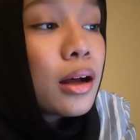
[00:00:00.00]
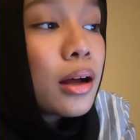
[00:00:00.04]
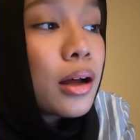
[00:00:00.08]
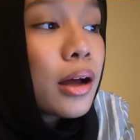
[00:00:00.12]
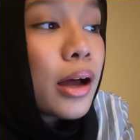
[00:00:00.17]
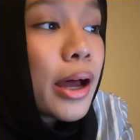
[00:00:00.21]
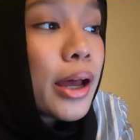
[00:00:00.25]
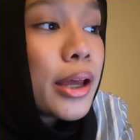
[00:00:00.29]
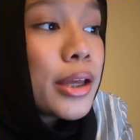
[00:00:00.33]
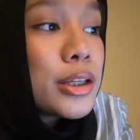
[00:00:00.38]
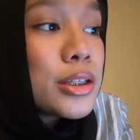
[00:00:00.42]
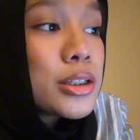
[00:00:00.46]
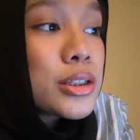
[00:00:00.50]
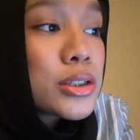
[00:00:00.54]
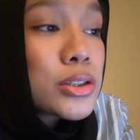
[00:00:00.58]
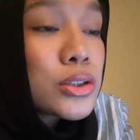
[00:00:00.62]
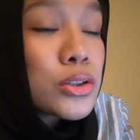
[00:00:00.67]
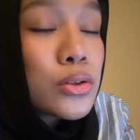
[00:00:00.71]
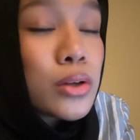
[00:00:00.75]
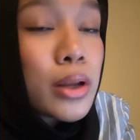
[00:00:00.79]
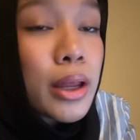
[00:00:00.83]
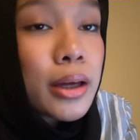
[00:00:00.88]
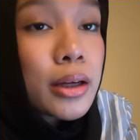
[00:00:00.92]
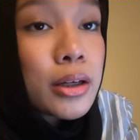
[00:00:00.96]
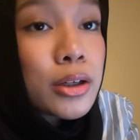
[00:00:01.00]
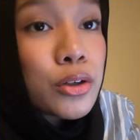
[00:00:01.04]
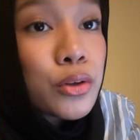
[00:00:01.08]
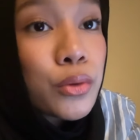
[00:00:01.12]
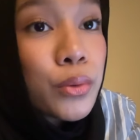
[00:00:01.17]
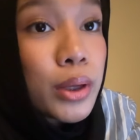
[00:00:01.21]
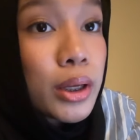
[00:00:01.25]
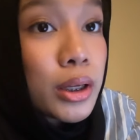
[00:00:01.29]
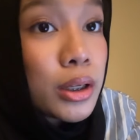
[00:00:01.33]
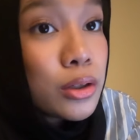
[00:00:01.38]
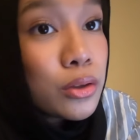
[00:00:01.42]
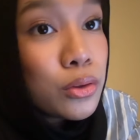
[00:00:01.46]
I just do like a
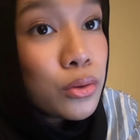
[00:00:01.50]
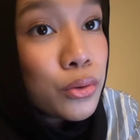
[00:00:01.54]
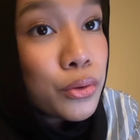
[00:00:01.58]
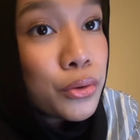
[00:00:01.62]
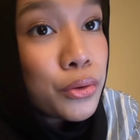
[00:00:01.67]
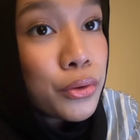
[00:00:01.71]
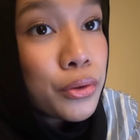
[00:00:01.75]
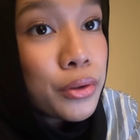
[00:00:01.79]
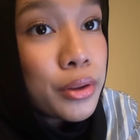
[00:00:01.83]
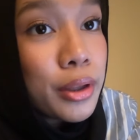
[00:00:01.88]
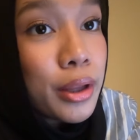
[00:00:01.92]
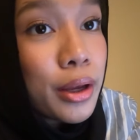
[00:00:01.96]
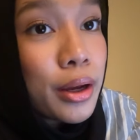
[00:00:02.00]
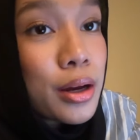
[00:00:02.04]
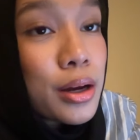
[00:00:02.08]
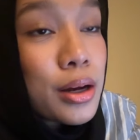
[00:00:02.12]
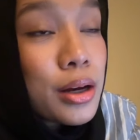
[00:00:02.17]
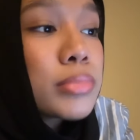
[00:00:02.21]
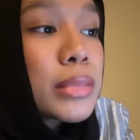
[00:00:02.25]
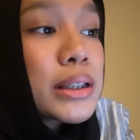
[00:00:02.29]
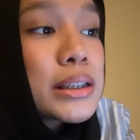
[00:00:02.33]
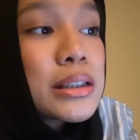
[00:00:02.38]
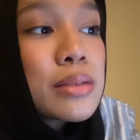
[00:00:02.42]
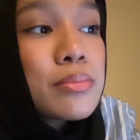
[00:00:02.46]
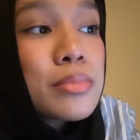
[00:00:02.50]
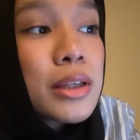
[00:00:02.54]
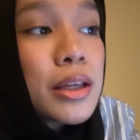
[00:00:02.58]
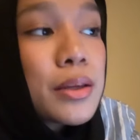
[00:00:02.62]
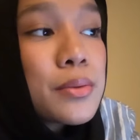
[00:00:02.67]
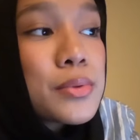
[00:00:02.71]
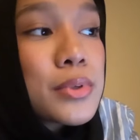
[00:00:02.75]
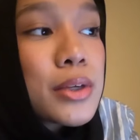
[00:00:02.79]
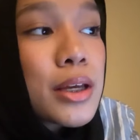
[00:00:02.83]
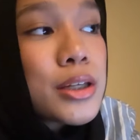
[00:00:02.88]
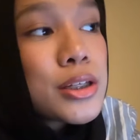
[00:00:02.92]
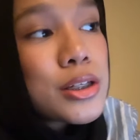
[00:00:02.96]
quick note on there, but
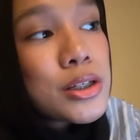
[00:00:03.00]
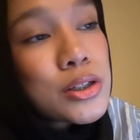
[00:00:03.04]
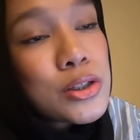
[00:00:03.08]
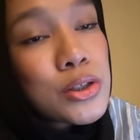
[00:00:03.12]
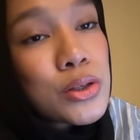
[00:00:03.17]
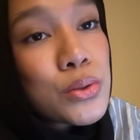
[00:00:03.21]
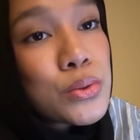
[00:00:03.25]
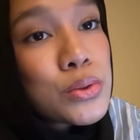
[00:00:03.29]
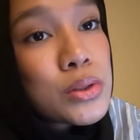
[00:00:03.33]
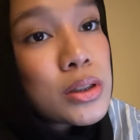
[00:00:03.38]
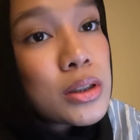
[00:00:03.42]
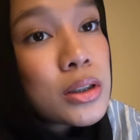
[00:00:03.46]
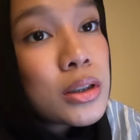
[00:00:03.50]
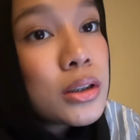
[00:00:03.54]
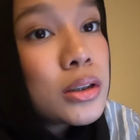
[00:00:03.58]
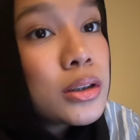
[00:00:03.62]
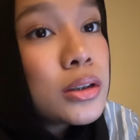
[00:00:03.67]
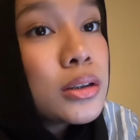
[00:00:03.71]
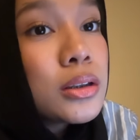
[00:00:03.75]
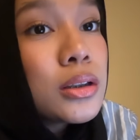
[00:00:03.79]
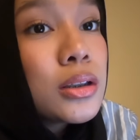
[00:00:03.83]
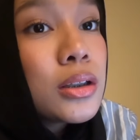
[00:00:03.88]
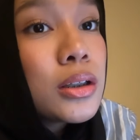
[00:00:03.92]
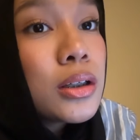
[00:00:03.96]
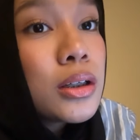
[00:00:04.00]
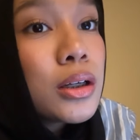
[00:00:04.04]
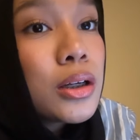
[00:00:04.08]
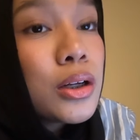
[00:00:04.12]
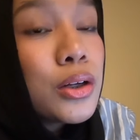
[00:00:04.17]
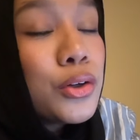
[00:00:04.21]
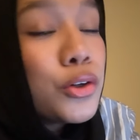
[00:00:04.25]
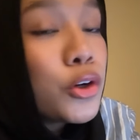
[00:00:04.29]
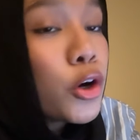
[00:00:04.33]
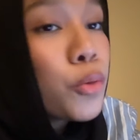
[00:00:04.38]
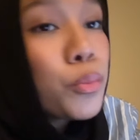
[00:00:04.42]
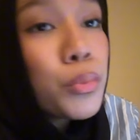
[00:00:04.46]
sometimes I just use the
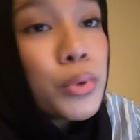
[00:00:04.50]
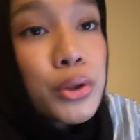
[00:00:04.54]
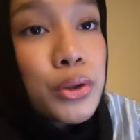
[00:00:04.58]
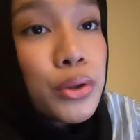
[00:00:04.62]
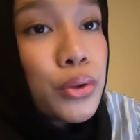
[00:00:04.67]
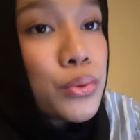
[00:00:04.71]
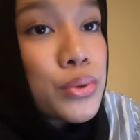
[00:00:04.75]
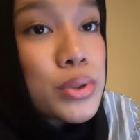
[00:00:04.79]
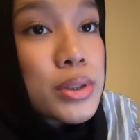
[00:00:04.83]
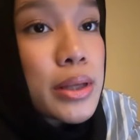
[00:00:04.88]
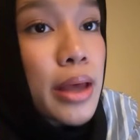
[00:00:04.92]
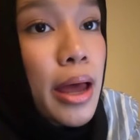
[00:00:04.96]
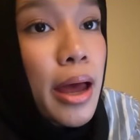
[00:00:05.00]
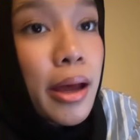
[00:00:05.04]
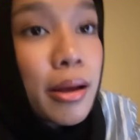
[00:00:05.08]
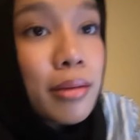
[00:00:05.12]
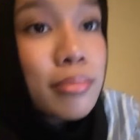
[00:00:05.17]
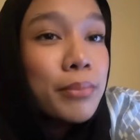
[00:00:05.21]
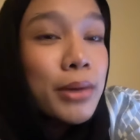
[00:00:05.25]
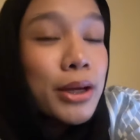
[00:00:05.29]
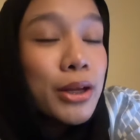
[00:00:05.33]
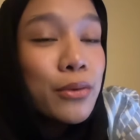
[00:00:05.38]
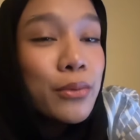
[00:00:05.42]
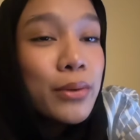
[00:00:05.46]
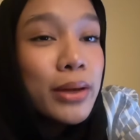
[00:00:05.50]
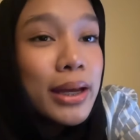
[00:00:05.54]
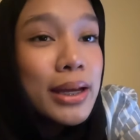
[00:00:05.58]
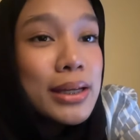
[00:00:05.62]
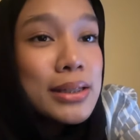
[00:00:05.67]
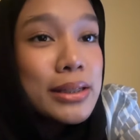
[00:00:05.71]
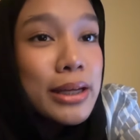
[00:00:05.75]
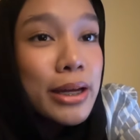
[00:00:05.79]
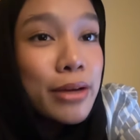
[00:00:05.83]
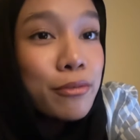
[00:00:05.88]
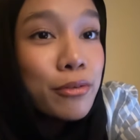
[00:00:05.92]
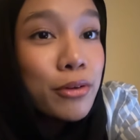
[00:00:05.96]
normal notes app. By the way,
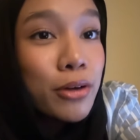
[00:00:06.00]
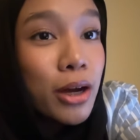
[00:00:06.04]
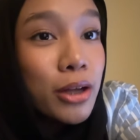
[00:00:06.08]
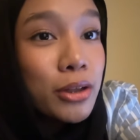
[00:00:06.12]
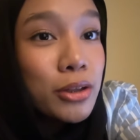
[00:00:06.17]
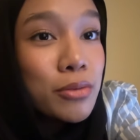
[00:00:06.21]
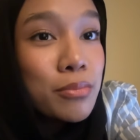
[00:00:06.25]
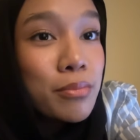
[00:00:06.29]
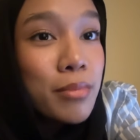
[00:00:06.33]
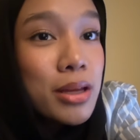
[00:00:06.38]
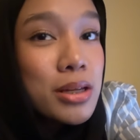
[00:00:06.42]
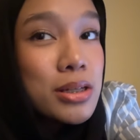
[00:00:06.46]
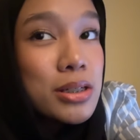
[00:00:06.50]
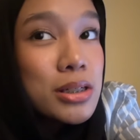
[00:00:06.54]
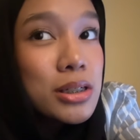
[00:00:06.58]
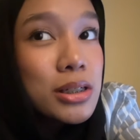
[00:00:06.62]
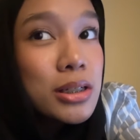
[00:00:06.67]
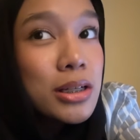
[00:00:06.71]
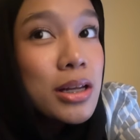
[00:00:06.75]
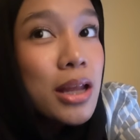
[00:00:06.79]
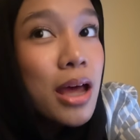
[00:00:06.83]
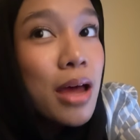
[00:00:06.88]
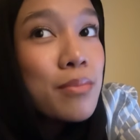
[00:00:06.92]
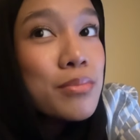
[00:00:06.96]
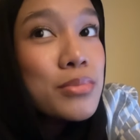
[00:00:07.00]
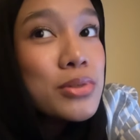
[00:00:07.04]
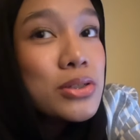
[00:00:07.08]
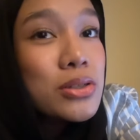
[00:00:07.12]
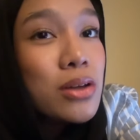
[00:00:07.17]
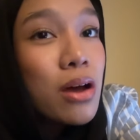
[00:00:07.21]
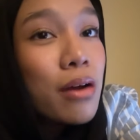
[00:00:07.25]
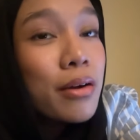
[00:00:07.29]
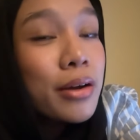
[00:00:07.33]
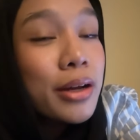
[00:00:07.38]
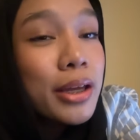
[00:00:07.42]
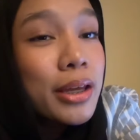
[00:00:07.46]
guys, I forgot to mention, I'm
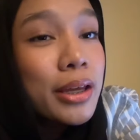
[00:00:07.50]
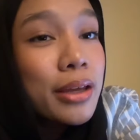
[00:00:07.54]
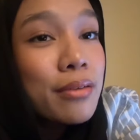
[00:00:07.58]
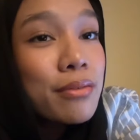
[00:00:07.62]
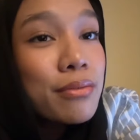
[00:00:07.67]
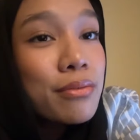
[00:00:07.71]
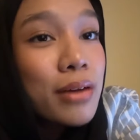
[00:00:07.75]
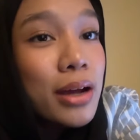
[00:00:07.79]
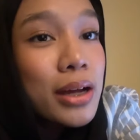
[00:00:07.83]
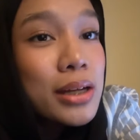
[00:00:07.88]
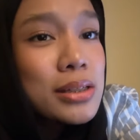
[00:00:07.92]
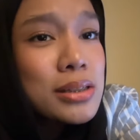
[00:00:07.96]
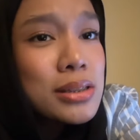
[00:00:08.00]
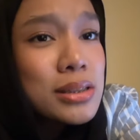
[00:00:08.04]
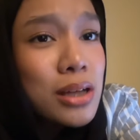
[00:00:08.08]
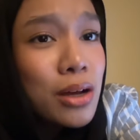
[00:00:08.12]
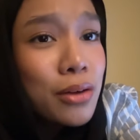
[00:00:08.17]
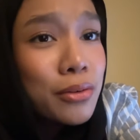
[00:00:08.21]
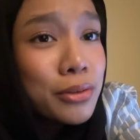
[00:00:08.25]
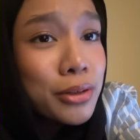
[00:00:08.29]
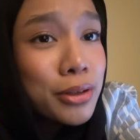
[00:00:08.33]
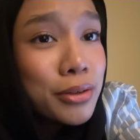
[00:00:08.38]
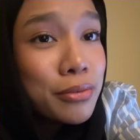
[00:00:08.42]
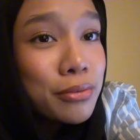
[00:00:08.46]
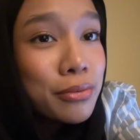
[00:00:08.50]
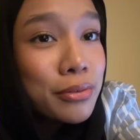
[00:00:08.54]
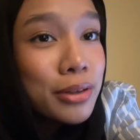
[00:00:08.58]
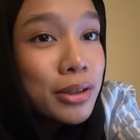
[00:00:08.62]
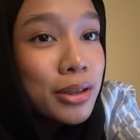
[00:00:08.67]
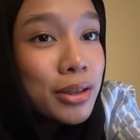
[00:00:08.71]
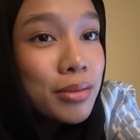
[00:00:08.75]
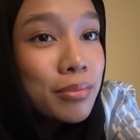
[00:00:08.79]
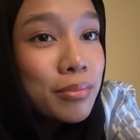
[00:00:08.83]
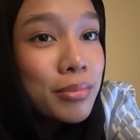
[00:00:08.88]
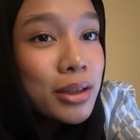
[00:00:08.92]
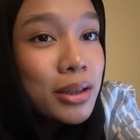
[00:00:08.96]
sorry if I sound
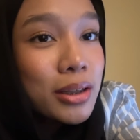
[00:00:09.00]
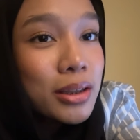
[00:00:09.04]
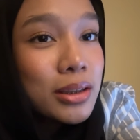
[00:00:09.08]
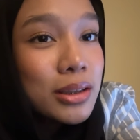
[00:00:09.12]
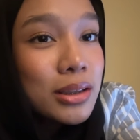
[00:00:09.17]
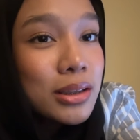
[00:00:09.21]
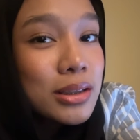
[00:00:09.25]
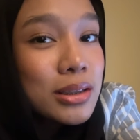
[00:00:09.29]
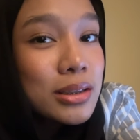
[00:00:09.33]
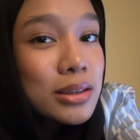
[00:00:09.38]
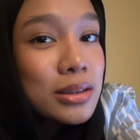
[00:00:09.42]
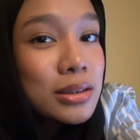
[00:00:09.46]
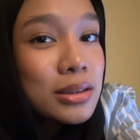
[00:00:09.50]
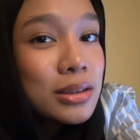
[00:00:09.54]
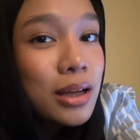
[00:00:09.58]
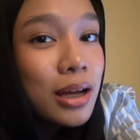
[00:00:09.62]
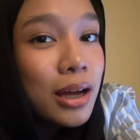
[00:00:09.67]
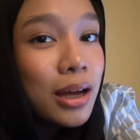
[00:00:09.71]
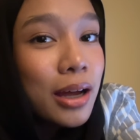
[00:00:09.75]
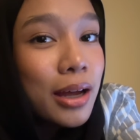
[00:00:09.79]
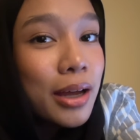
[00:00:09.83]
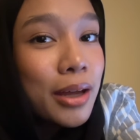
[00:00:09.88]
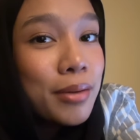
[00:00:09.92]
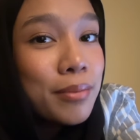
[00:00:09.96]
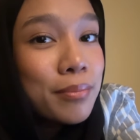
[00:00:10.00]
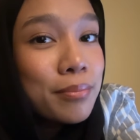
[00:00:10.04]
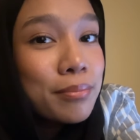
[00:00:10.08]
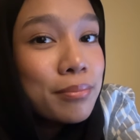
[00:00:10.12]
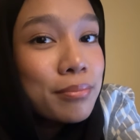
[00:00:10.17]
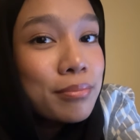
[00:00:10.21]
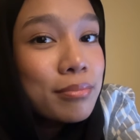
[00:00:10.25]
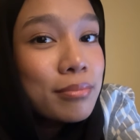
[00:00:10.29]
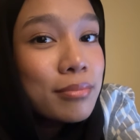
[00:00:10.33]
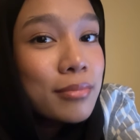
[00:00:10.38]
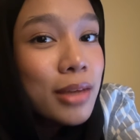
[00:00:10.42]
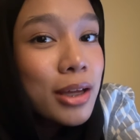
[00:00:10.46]
different because
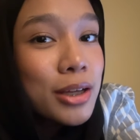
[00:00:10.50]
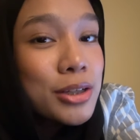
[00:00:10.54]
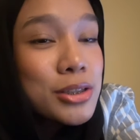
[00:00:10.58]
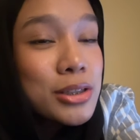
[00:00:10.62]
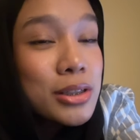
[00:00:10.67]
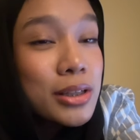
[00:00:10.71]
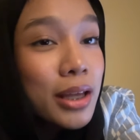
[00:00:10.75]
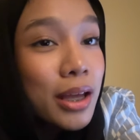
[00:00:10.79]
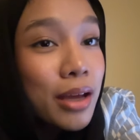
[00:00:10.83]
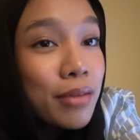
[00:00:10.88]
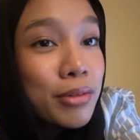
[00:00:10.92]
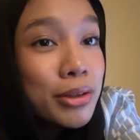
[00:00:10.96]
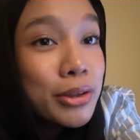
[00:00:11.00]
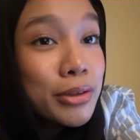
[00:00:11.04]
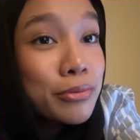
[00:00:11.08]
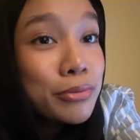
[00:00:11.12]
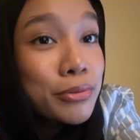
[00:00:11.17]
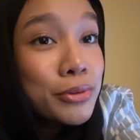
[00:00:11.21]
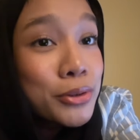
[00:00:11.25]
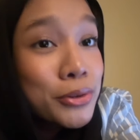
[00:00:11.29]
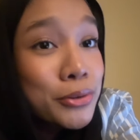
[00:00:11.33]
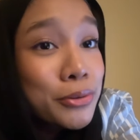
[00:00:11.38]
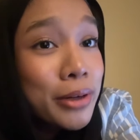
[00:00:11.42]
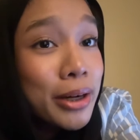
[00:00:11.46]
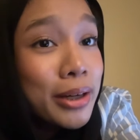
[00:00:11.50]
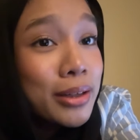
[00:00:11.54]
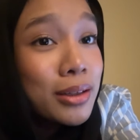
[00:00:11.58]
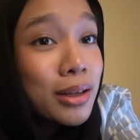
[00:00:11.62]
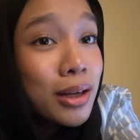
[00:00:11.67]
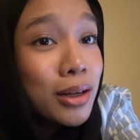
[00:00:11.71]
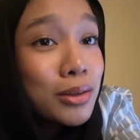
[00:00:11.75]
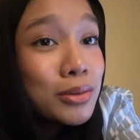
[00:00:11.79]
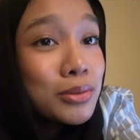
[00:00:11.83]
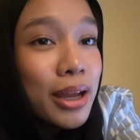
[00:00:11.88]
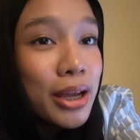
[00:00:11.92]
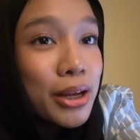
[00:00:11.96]
I'm actually having a flu right
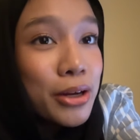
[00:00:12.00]
now.